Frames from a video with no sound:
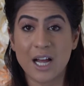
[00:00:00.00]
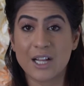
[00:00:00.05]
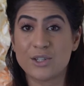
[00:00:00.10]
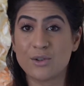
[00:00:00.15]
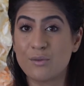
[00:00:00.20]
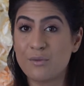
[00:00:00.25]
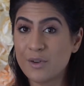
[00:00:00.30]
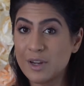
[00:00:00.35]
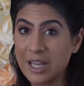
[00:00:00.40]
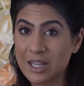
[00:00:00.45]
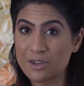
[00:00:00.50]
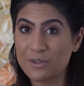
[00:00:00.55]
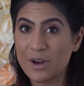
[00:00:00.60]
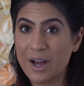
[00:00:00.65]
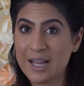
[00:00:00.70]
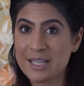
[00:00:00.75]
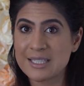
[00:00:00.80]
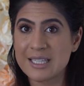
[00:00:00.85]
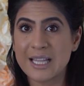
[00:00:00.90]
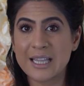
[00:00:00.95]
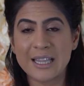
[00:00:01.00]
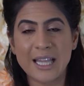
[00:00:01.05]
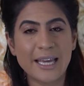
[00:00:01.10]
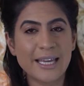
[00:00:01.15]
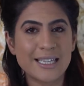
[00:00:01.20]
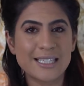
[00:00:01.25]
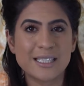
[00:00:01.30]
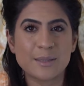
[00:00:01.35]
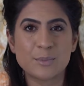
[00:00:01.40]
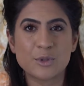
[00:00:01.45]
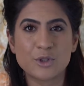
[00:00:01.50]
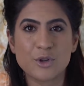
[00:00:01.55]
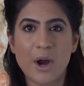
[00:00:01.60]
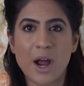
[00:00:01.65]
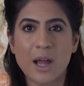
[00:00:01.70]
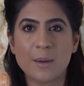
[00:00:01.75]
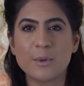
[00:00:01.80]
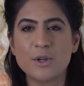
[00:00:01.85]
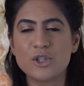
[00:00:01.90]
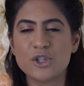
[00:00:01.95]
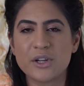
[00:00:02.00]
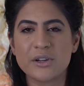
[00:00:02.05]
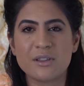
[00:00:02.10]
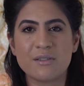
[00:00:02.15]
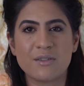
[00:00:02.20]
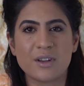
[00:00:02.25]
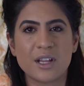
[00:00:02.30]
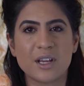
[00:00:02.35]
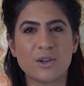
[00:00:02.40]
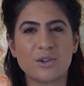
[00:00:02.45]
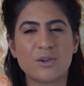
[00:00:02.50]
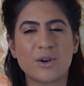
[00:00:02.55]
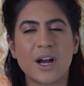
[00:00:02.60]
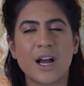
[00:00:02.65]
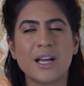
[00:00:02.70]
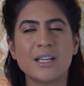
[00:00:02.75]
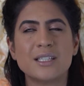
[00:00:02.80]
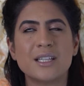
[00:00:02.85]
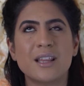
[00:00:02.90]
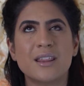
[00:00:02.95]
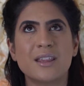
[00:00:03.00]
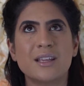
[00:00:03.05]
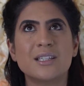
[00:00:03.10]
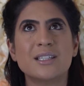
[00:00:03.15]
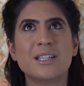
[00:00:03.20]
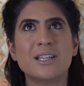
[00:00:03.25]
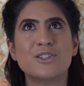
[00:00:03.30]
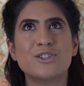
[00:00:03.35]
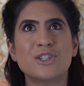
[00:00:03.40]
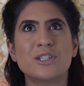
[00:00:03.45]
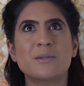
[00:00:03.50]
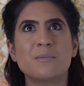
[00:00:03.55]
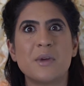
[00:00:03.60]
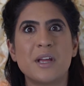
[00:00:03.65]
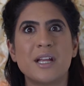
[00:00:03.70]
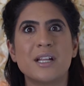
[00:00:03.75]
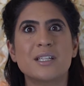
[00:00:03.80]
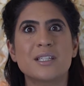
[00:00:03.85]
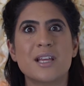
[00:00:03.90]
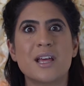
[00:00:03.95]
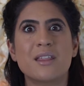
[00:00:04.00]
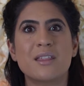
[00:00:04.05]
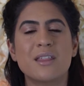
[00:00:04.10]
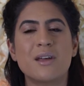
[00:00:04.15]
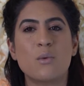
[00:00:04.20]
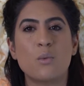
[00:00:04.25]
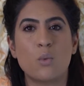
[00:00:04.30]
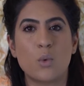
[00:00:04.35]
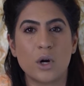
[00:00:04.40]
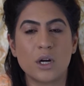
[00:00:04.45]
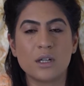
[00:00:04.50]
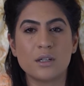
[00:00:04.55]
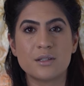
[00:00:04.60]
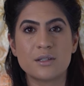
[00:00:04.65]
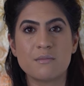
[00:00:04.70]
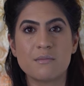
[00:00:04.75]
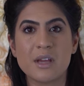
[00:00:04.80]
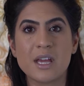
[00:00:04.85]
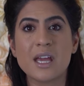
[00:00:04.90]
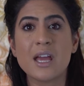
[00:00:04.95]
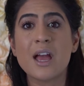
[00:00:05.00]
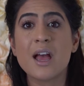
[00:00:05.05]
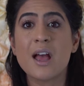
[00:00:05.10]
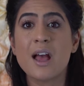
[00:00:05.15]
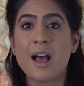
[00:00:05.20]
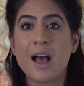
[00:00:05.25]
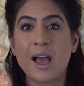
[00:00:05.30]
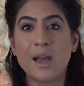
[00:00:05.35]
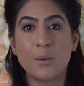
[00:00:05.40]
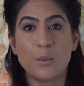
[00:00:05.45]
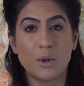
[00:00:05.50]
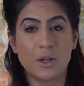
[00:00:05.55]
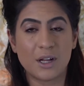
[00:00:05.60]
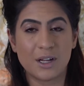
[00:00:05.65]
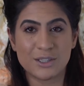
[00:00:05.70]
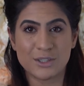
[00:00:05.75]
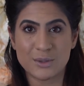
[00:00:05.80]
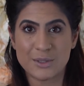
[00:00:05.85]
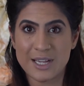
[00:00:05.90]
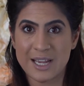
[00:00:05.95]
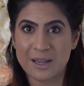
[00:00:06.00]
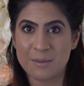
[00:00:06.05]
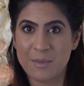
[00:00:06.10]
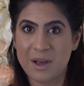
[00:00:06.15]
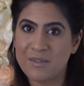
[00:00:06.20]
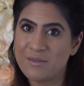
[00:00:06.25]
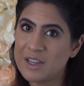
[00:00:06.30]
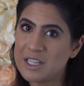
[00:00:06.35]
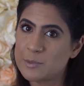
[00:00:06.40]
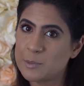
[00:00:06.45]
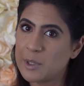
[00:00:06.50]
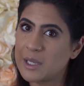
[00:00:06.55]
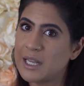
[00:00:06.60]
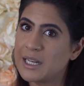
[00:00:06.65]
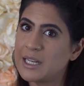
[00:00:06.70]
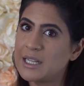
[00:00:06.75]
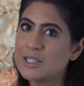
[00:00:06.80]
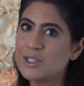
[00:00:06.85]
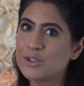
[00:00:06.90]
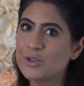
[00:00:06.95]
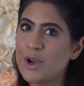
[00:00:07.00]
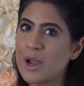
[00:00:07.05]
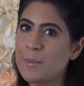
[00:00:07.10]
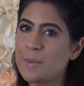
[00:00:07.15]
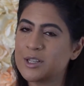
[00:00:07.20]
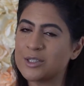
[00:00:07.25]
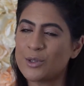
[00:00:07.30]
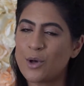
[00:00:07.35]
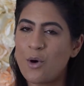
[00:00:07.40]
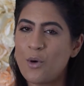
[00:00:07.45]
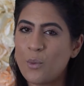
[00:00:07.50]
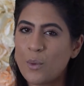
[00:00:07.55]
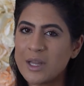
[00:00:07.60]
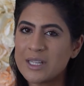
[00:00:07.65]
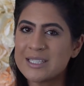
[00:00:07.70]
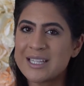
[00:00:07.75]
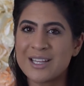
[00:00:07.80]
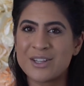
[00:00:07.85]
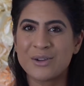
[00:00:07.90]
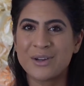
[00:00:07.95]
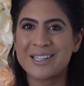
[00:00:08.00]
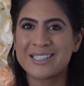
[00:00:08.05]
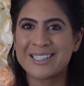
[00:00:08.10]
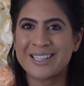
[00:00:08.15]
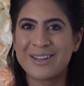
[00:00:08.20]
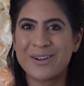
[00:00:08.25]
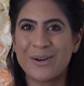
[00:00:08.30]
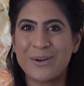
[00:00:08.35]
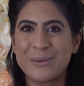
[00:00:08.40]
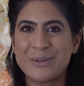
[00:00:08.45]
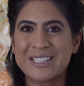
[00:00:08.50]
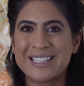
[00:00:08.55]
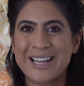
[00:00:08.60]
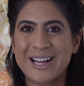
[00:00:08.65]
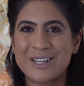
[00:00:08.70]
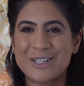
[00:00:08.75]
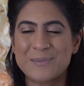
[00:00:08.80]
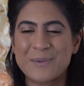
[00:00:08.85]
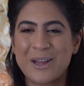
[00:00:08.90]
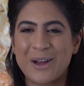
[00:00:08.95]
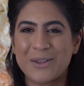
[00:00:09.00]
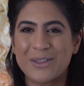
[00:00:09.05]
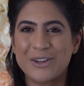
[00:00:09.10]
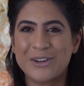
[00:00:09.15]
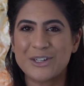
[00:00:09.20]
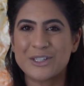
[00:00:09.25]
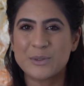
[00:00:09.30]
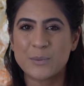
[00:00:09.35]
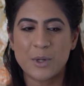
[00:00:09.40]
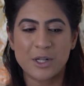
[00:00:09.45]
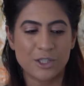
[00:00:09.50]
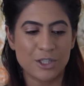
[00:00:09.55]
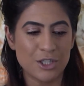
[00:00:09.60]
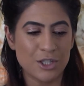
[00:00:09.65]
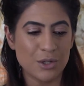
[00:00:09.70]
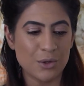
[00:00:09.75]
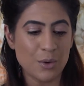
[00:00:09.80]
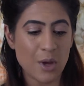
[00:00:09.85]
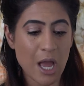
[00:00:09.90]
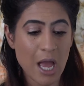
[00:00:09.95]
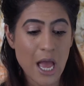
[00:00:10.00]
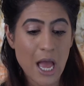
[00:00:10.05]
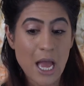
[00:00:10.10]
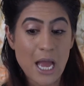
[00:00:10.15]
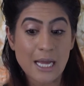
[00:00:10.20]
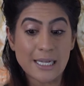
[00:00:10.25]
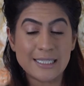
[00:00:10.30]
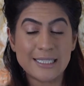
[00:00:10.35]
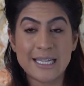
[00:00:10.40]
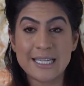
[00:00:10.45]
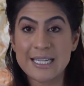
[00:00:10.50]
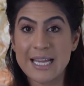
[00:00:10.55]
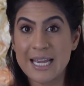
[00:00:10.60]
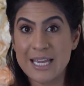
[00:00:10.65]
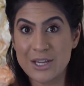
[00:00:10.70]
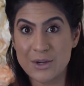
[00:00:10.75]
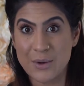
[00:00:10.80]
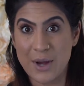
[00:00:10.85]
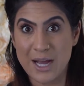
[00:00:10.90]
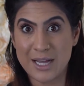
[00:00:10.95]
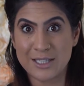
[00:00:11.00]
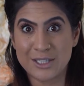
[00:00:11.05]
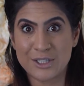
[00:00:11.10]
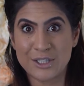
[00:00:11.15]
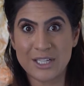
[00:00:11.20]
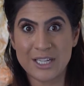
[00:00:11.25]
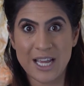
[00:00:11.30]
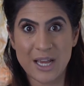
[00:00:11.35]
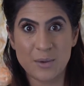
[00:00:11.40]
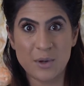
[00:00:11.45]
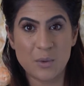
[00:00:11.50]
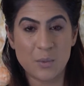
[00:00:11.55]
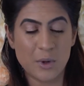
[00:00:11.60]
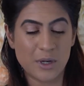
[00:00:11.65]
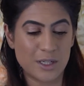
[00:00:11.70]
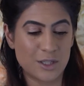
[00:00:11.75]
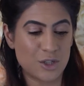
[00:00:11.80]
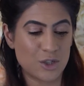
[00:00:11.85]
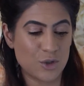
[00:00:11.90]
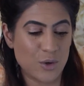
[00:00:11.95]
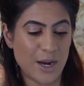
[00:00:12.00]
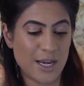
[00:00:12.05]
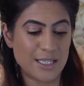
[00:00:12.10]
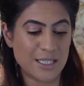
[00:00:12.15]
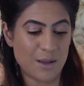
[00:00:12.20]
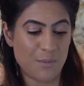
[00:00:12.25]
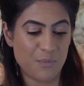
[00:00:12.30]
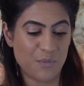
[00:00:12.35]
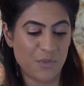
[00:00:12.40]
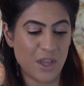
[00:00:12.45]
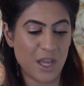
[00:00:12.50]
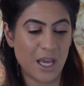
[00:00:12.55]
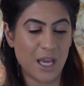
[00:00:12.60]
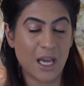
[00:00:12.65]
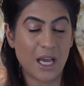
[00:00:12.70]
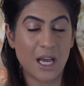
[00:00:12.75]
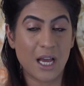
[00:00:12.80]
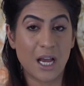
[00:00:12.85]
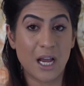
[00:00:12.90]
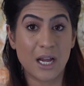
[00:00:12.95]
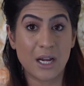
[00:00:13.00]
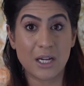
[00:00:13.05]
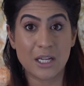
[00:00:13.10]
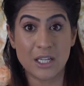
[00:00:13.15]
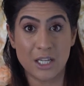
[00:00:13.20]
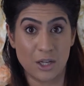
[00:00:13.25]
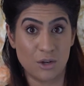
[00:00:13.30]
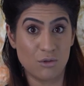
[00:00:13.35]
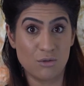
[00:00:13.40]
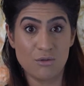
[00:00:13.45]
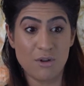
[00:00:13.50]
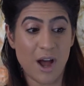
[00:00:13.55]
Don't forget, you guys, like, subscribe, share the video, you guys. This just means the world to me. I will also tag my Facebook and Instagram as always, and you guys can always catch me on there as well too. Today, you guys, we wanted to try something new.